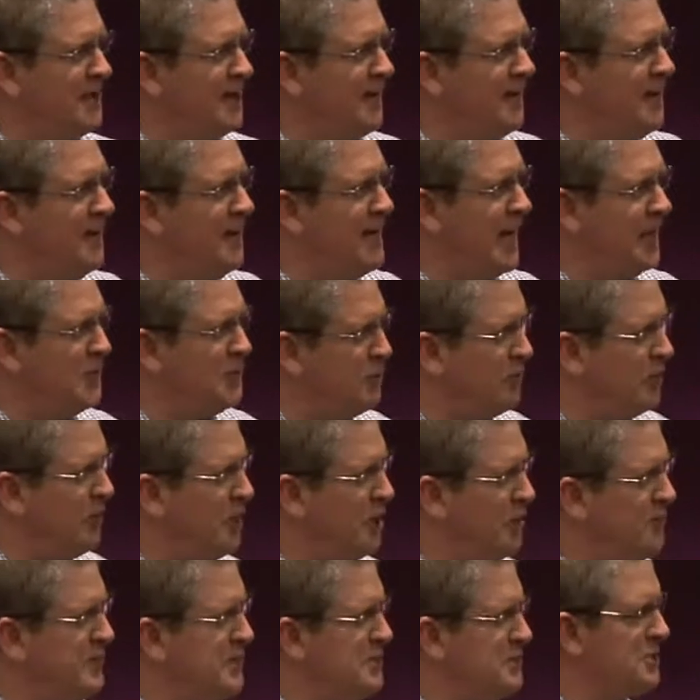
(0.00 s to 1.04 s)
And, and you
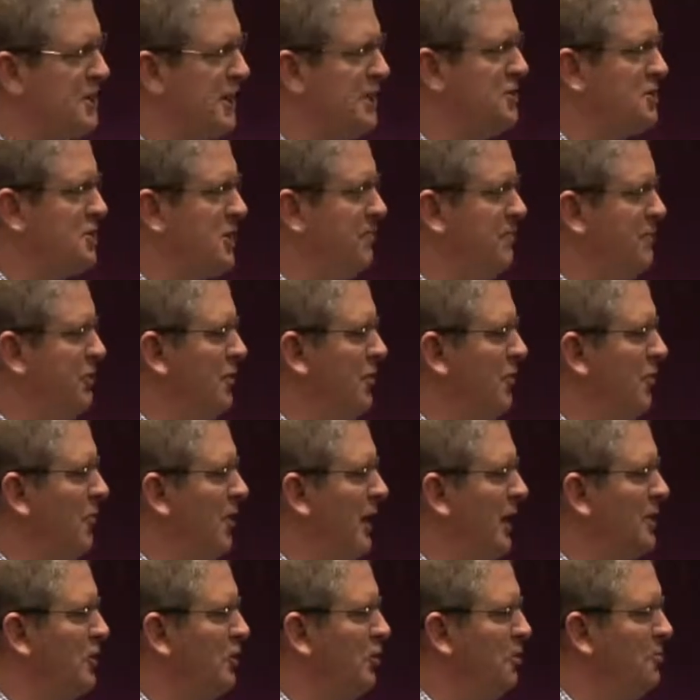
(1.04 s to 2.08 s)
hear me say something on a
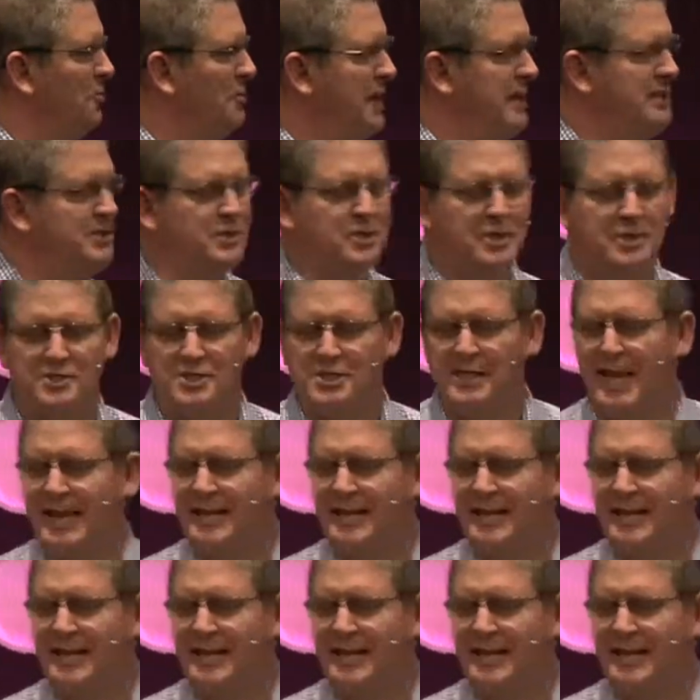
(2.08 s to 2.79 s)
regular basis